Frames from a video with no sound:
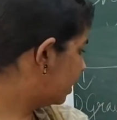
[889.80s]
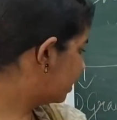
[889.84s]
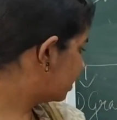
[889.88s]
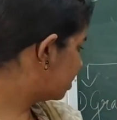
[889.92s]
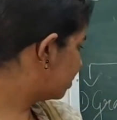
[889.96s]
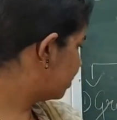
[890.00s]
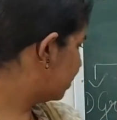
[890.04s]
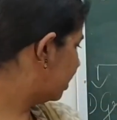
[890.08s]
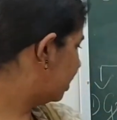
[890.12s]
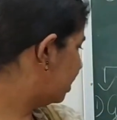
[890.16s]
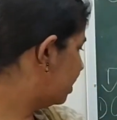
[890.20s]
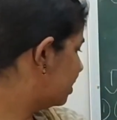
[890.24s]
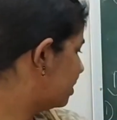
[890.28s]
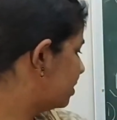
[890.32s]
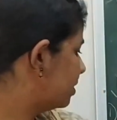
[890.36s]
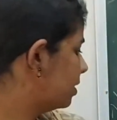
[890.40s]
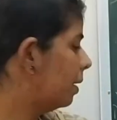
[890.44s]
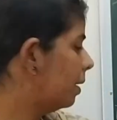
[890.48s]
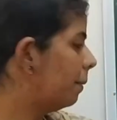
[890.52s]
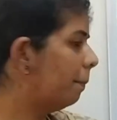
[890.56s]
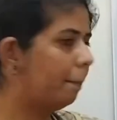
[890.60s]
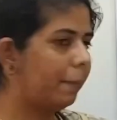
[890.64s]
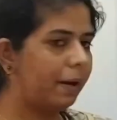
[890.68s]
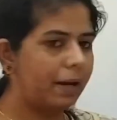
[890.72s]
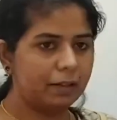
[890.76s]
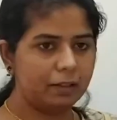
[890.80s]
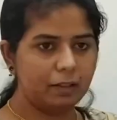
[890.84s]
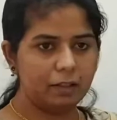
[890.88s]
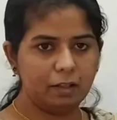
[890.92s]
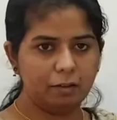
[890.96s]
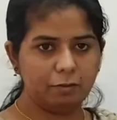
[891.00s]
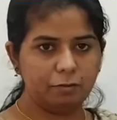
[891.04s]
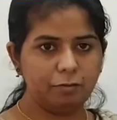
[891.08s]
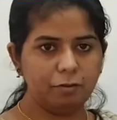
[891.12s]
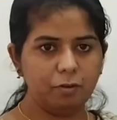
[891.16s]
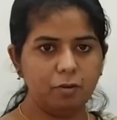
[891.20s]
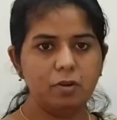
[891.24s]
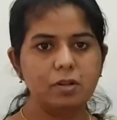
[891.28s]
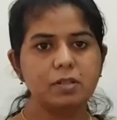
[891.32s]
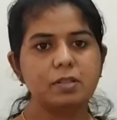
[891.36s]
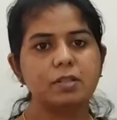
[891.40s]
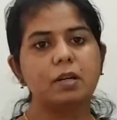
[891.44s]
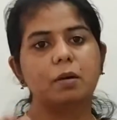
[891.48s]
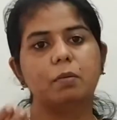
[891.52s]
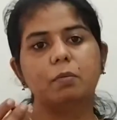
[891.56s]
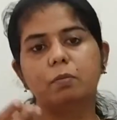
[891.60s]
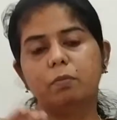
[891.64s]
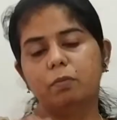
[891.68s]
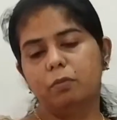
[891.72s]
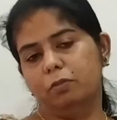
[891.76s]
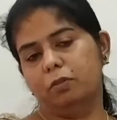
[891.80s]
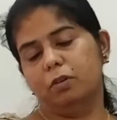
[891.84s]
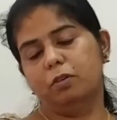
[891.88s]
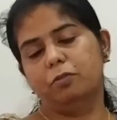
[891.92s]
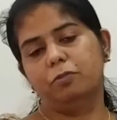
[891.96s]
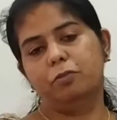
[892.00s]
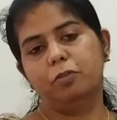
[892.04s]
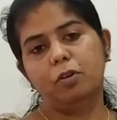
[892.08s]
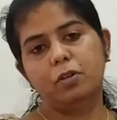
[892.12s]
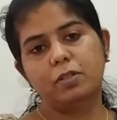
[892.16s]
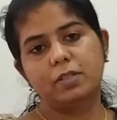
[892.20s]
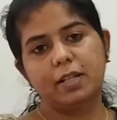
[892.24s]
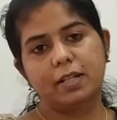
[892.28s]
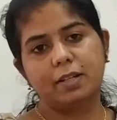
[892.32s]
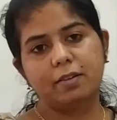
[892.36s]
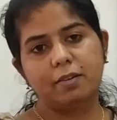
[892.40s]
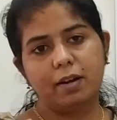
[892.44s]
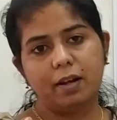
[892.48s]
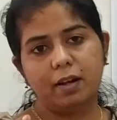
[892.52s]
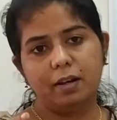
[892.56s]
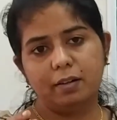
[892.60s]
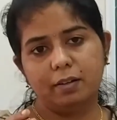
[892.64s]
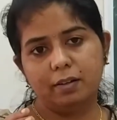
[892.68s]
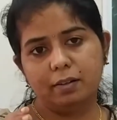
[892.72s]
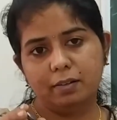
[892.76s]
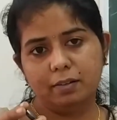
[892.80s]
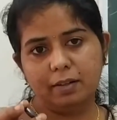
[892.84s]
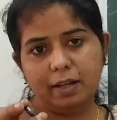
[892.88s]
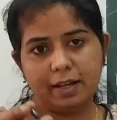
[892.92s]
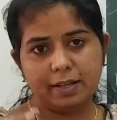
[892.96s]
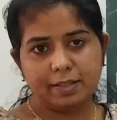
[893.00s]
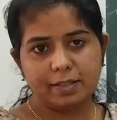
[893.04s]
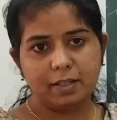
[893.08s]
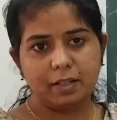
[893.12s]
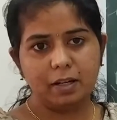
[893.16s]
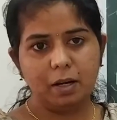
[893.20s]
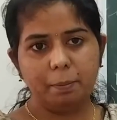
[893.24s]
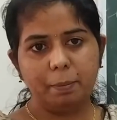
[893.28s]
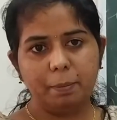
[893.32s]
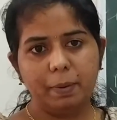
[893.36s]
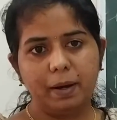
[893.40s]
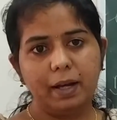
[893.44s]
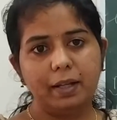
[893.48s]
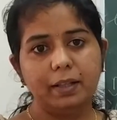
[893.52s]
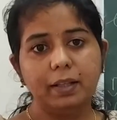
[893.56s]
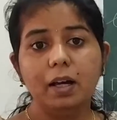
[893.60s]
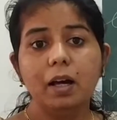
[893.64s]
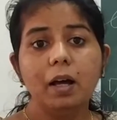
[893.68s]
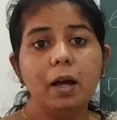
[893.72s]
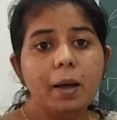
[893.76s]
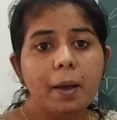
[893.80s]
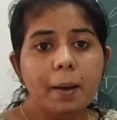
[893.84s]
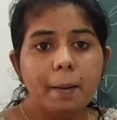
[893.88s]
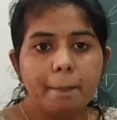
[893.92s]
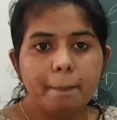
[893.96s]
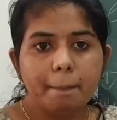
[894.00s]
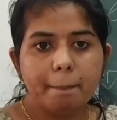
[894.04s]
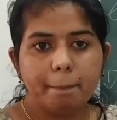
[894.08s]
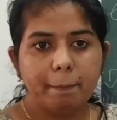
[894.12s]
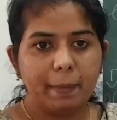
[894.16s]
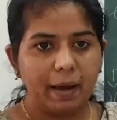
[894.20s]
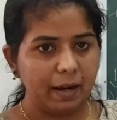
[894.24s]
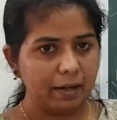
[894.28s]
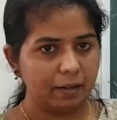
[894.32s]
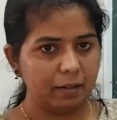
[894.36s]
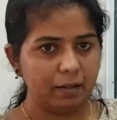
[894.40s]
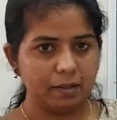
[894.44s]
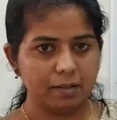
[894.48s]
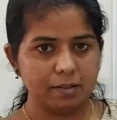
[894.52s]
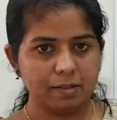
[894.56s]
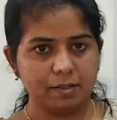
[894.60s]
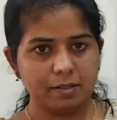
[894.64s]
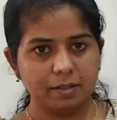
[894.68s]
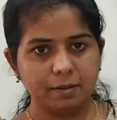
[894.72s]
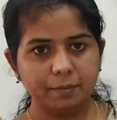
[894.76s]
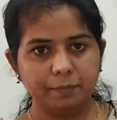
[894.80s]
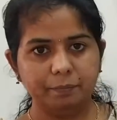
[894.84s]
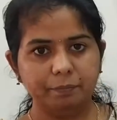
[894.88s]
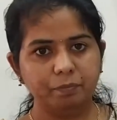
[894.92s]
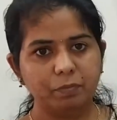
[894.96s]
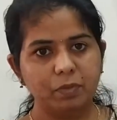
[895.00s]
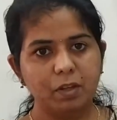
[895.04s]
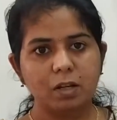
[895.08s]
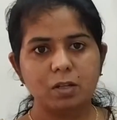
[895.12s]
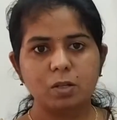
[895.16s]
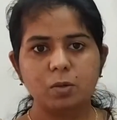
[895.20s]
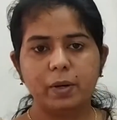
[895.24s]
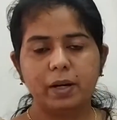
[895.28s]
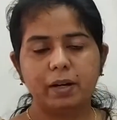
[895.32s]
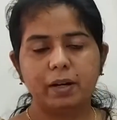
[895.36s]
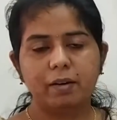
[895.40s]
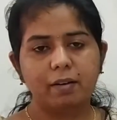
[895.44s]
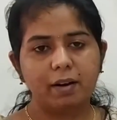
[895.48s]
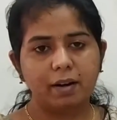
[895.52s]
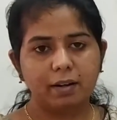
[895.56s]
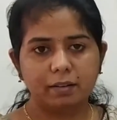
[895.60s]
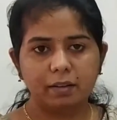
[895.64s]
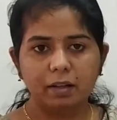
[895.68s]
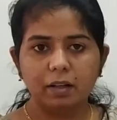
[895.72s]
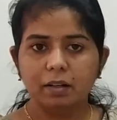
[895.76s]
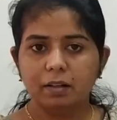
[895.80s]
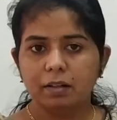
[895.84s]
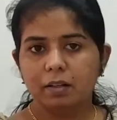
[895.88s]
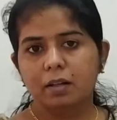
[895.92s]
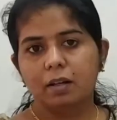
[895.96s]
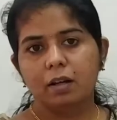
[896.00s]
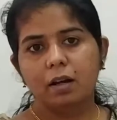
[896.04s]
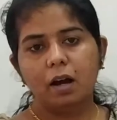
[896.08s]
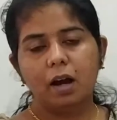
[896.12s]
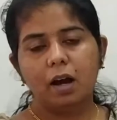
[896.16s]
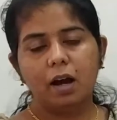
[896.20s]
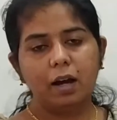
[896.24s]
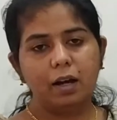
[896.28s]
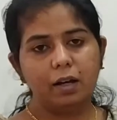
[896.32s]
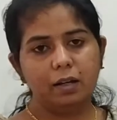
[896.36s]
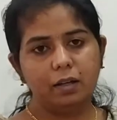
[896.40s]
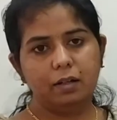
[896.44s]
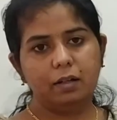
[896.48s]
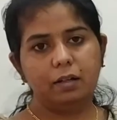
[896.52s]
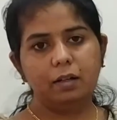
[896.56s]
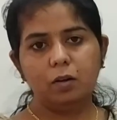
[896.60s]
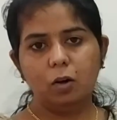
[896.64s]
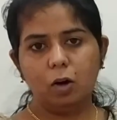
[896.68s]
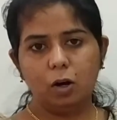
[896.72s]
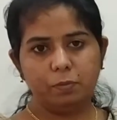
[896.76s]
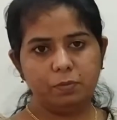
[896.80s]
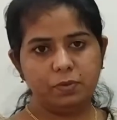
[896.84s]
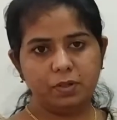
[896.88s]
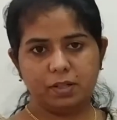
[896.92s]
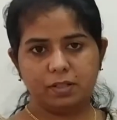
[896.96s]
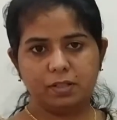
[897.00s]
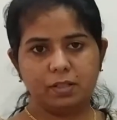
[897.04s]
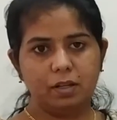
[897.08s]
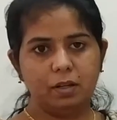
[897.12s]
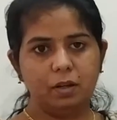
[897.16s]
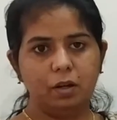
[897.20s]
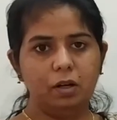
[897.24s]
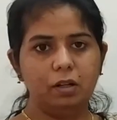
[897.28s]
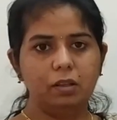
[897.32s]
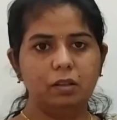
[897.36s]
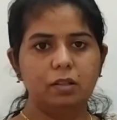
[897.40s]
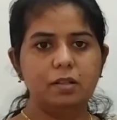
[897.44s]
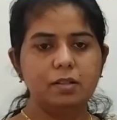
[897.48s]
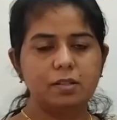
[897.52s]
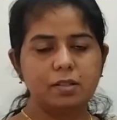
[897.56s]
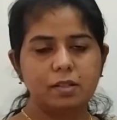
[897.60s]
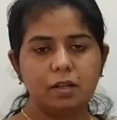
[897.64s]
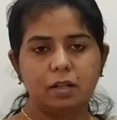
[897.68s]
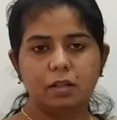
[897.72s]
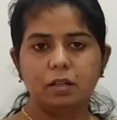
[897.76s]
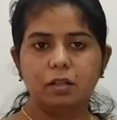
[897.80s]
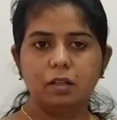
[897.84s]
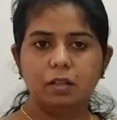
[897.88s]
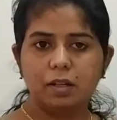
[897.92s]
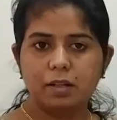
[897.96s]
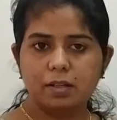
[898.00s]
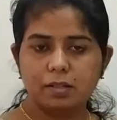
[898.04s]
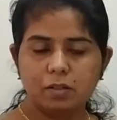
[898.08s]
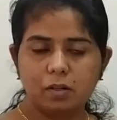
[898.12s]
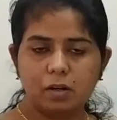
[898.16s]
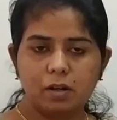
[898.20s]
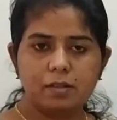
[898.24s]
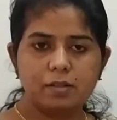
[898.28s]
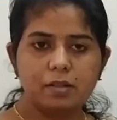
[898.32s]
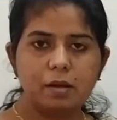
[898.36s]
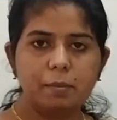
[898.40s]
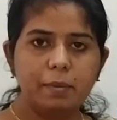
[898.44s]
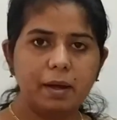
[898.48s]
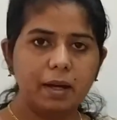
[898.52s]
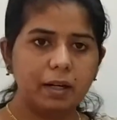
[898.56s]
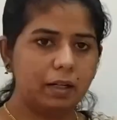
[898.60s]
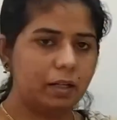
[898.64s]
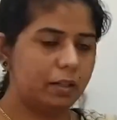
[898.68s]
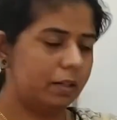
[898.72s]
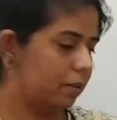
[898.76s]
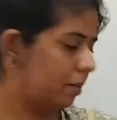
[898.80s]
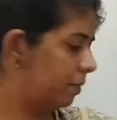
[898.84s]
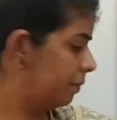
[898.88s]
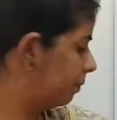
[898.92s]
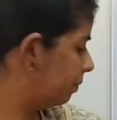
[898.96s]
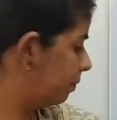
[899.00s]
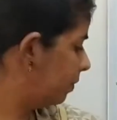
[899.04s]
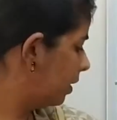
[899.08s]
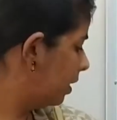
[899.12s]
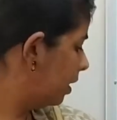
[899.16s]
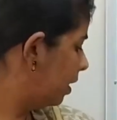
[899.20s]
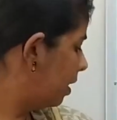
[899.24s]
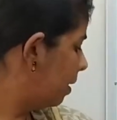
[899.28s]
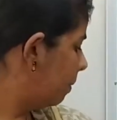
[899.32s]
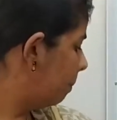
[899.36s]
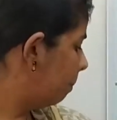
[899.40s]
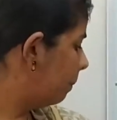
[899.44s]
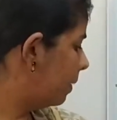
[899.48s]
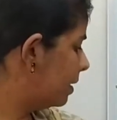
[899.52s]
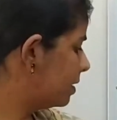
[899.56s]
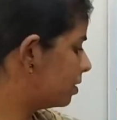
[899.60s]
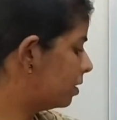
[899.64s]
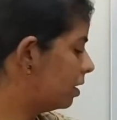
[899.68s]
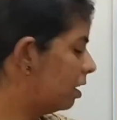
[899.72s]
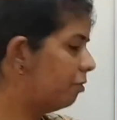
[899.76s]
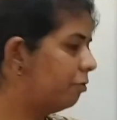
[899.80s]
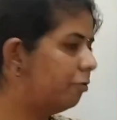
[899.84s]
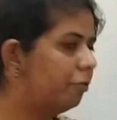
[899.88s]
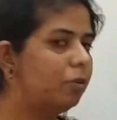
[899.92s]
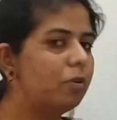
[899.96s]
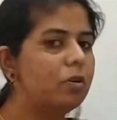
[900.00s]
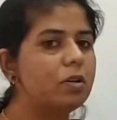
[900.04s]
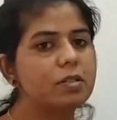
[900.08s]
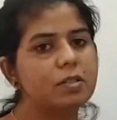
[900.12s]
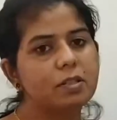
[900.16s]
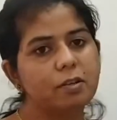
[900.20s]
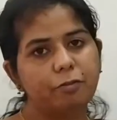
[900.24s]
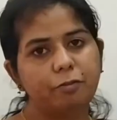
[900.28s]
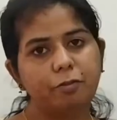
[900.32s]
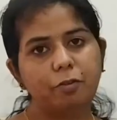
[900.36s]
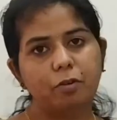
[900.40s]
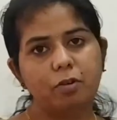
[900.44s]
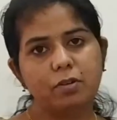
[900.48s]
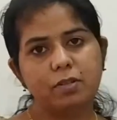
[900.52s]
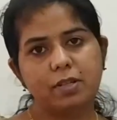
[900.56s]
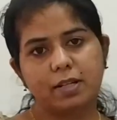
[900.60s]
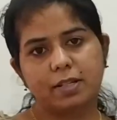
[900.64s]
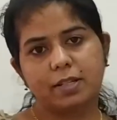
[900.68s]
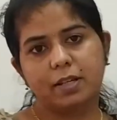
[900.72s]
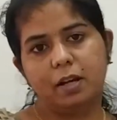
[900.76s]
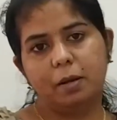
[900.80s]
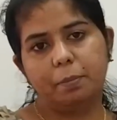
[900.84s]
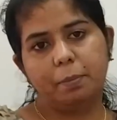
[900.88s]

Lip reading: Next one is the magnetic force, the force that exerted by the magnets to attract the iron objects and all. That is known as the muscular force, the force